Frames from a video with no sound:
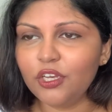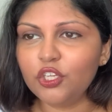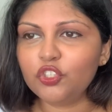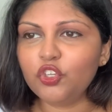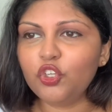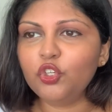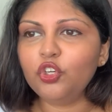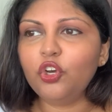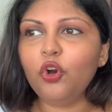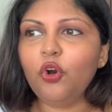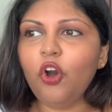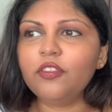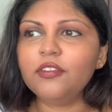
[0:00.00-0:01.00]
So you go
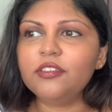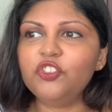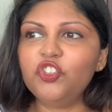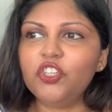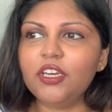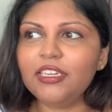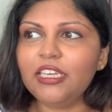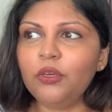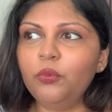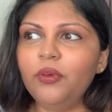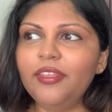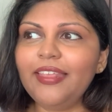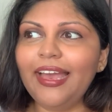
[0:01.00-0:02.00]
on this journey
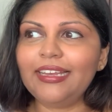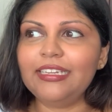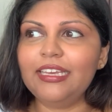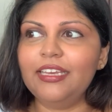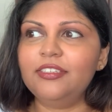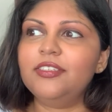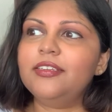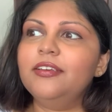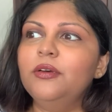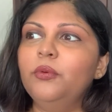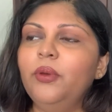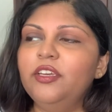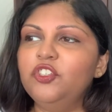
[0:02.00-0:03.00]
with Agnieszka where